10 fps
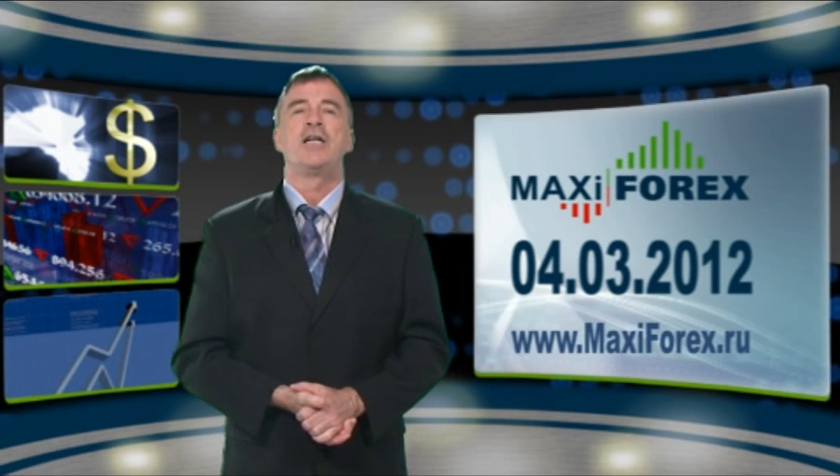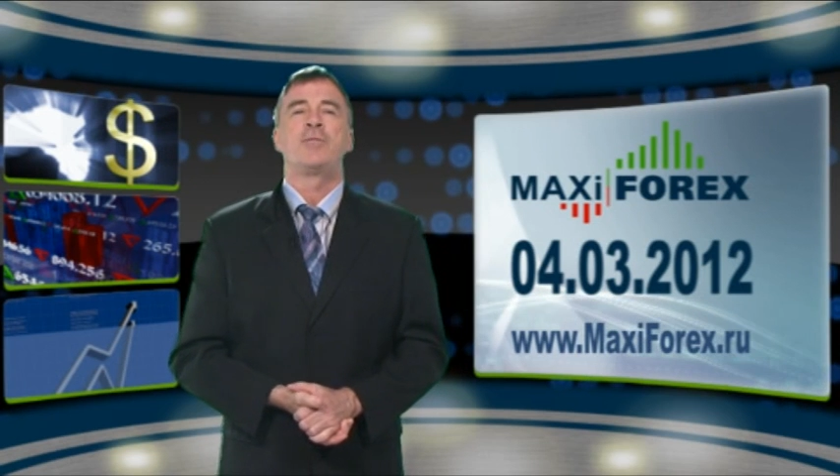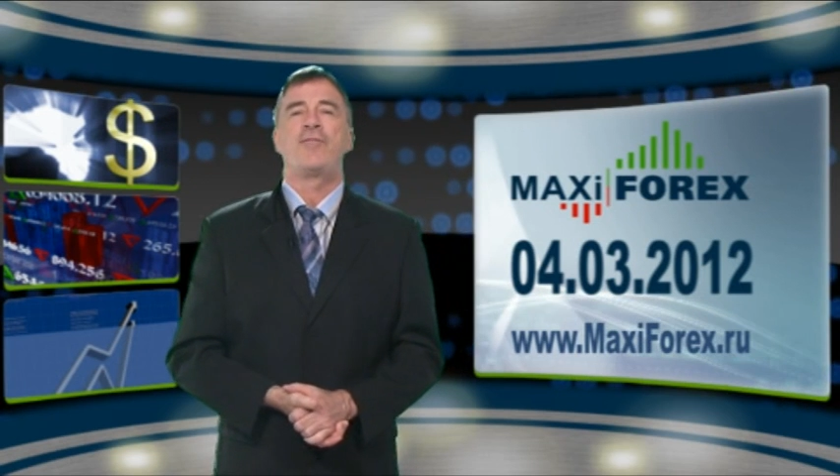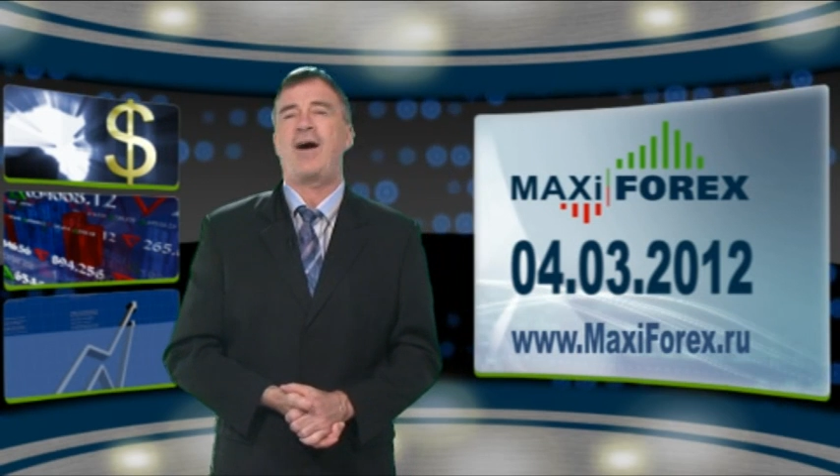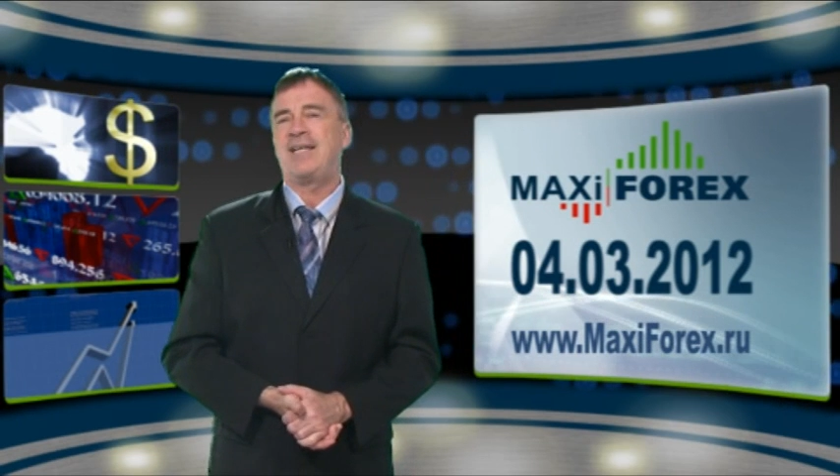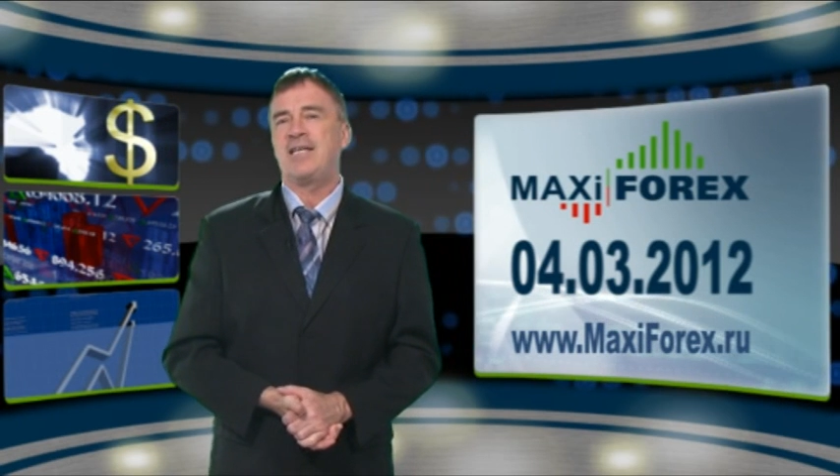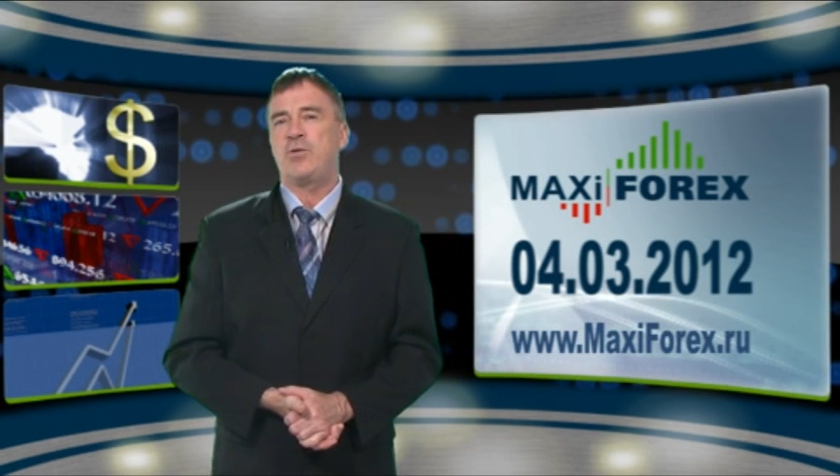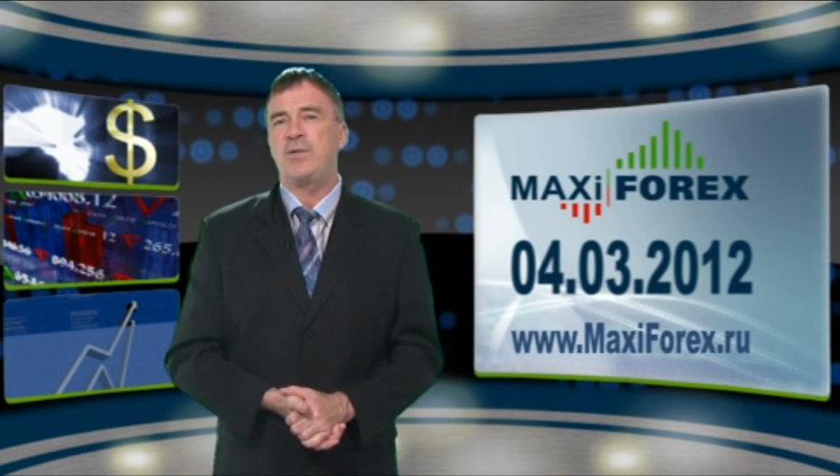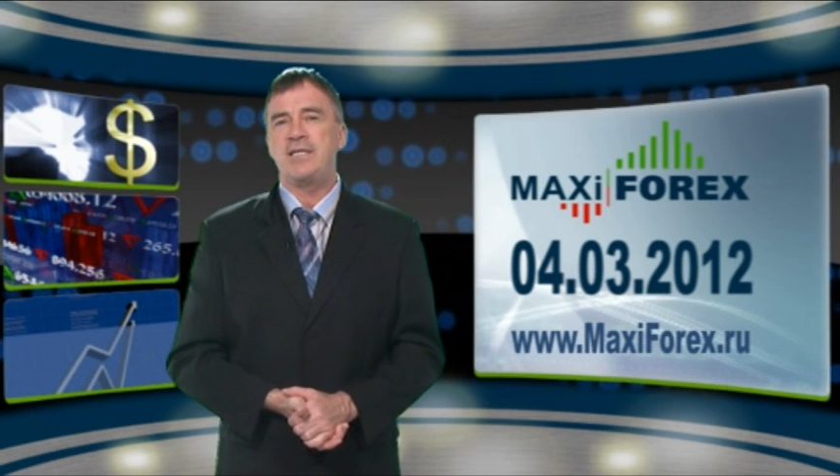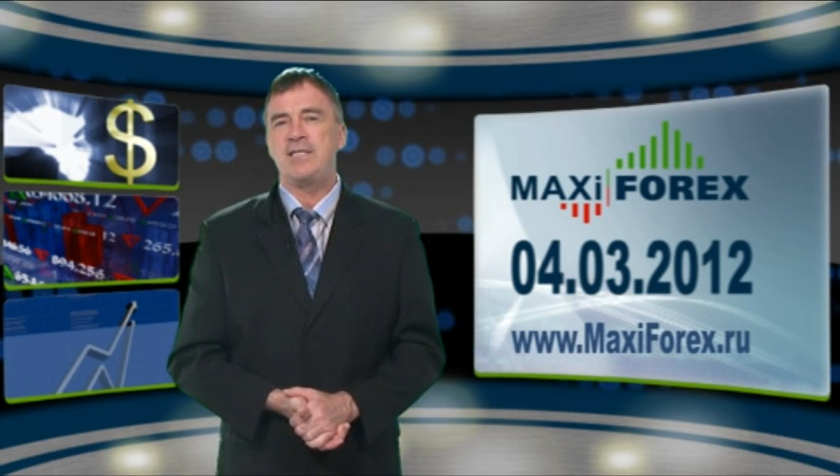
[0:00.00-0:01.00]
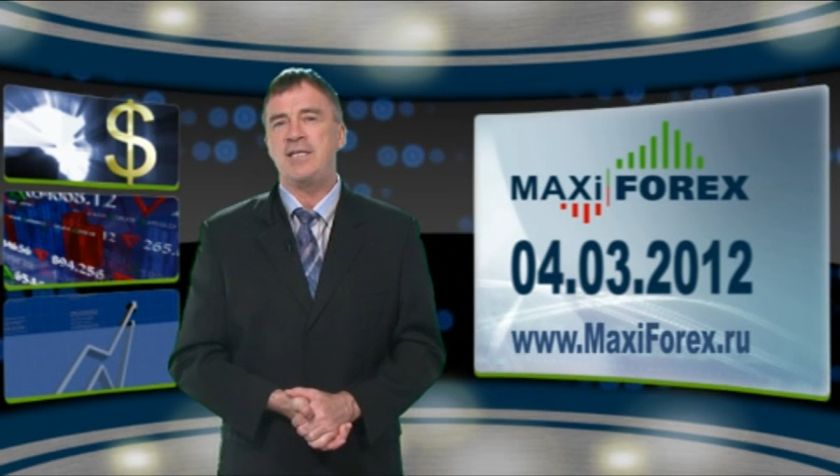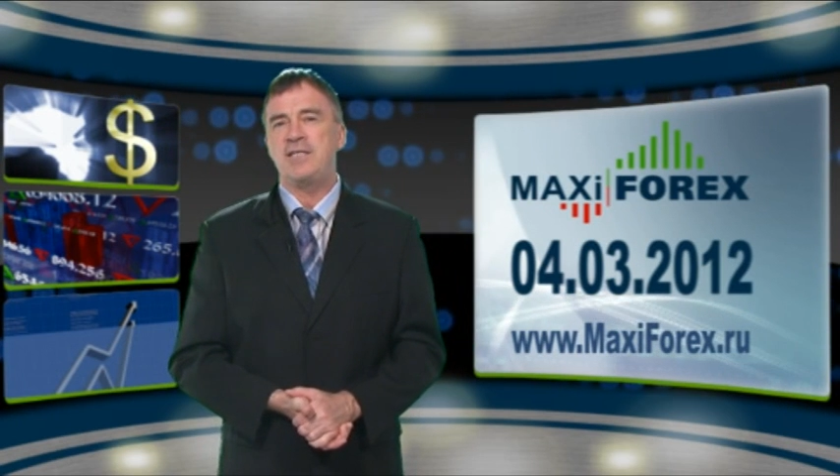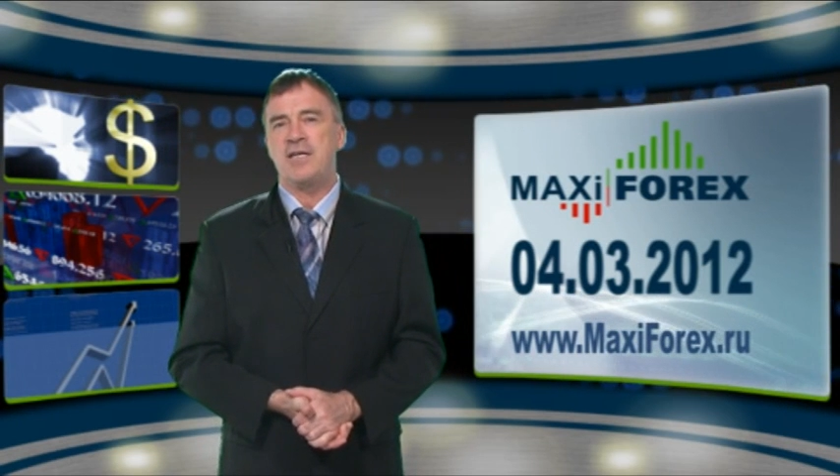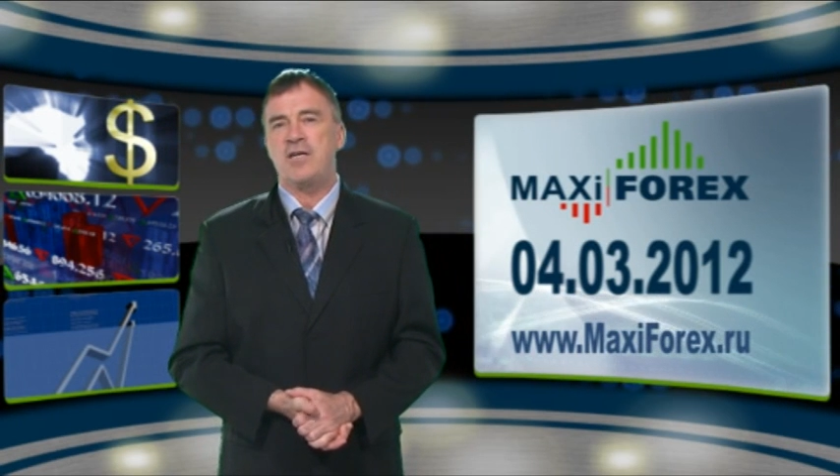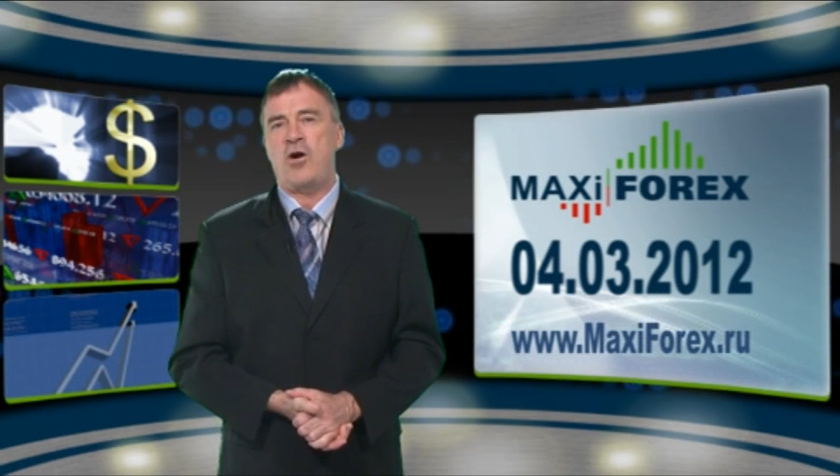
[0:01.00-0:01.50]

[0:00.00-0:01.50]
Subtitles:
provide liquidity to the